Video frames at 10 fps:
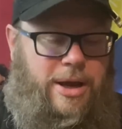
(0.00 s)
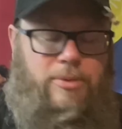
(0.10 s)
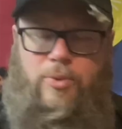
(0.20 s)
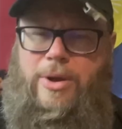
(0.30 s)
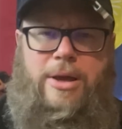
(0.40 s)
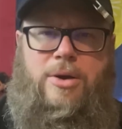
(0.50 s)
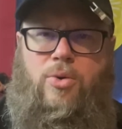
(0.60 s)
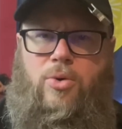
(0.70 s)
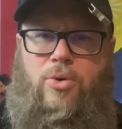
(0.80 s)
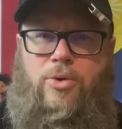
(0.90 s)
Really
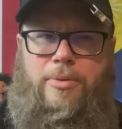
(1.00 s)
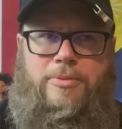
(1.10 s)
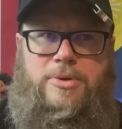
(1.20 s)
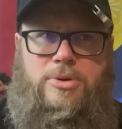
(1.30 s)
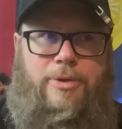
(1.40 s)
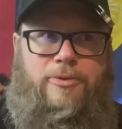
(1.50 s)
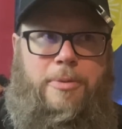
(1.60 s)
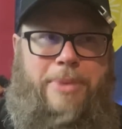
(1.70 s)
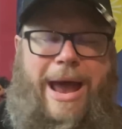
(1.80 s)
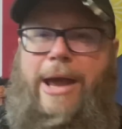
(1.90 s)
cool sort
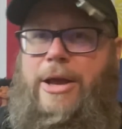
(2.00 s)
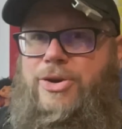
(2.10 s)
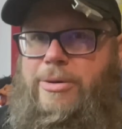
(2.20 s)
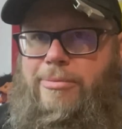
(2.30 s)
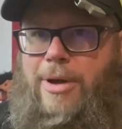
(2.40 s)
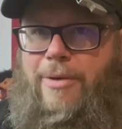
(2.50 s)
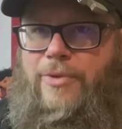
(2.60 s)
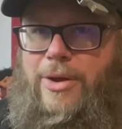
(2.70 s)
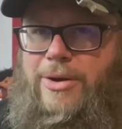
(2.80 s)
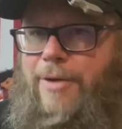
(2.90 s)
of package
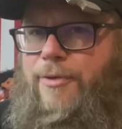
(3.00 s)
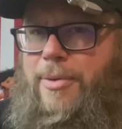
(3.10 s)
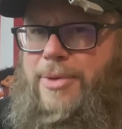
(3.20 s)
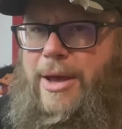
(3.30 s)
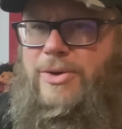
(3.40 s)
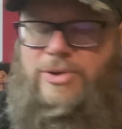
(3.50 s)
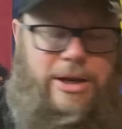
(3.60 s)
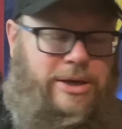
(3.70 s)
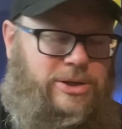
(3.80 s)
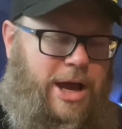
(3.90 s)
of different things
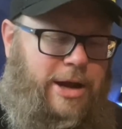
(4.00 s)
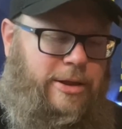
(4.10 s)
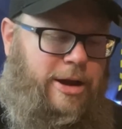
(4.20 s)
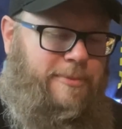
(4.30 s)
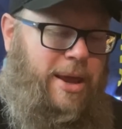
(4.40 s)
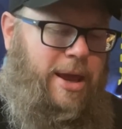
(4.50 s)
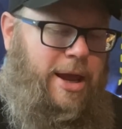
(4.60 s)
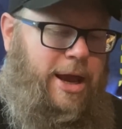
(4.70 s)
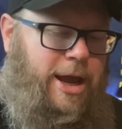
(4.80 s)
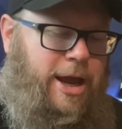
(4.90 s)
that he's got in there.
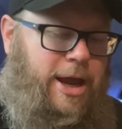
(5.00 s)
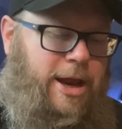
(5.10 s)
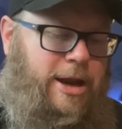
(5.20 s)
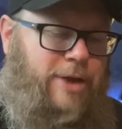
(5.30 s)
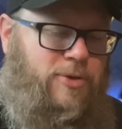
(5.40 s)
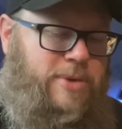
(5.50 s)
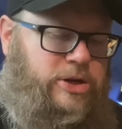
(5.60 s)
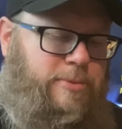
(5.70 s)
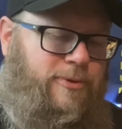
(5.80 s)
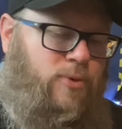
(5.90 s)
And if you
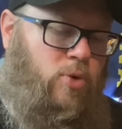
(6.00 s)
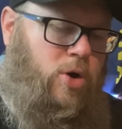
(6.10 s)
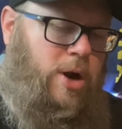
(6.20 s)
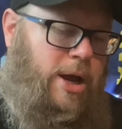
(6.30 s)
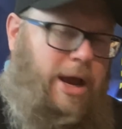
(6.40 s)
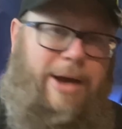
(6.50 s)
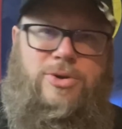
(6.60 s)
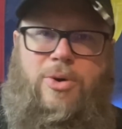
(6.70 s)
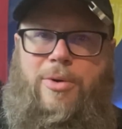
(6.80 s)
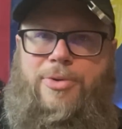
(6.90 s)
missed it before, I
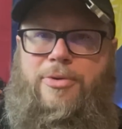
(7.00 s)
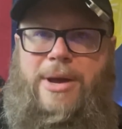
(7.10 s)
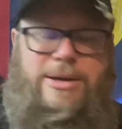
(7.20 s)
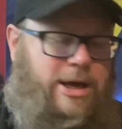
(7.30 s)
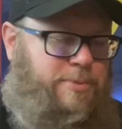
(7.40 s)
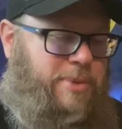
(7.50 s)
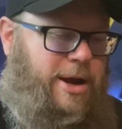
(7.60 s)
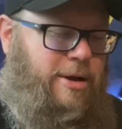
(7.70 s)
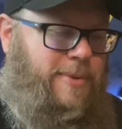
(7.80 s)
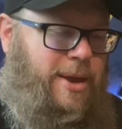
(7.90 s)
was going through my death
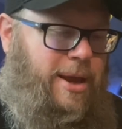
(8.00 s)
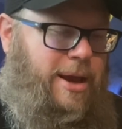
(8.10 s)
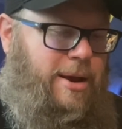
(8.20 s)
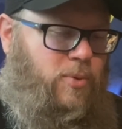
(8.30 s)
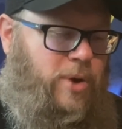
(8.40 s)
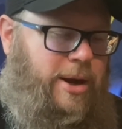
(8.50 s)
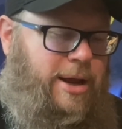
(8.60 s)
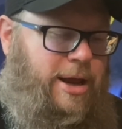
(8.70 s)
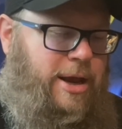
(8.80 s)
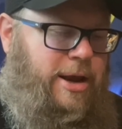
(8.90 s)
pile one
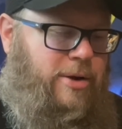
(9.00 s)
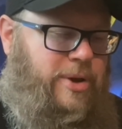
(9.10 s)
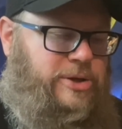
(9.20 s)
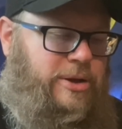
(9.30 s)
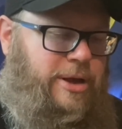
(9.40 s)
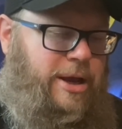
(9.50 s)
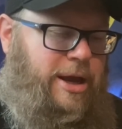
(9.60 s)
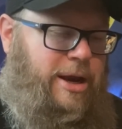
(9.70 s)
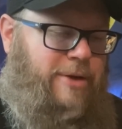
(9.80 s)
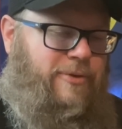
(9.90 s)
day here recently,
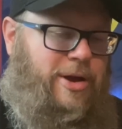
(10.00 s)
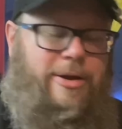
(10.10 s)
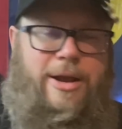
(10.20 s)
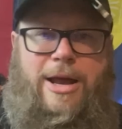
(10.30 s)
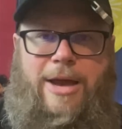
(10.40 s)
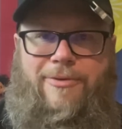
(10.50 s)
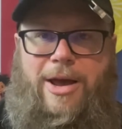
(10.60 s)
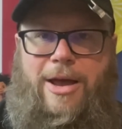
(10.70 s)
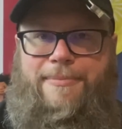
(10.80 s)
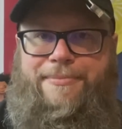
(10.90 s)
and I found that I've
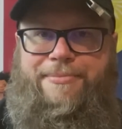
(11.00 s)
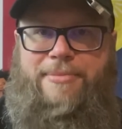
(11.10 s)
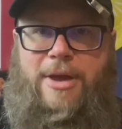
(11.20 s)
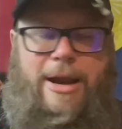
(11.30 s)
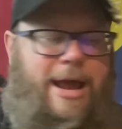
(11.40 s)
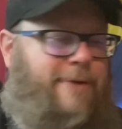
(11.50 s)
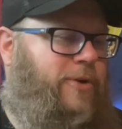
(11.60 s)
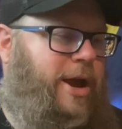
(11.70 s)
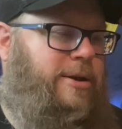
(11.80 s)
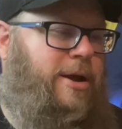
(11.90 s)
got an
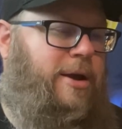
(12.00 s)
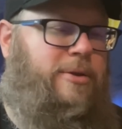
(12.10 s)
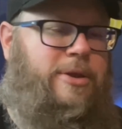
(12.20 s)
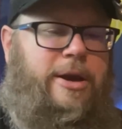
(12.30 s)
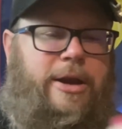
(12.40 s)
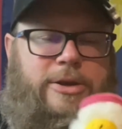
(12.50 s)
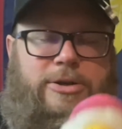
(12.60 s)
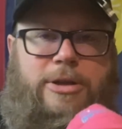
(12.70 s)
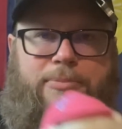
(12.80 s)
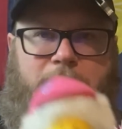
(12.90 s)
Aflac duck that
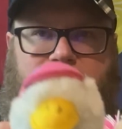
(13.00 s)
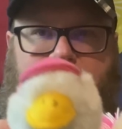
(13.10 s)
is the breast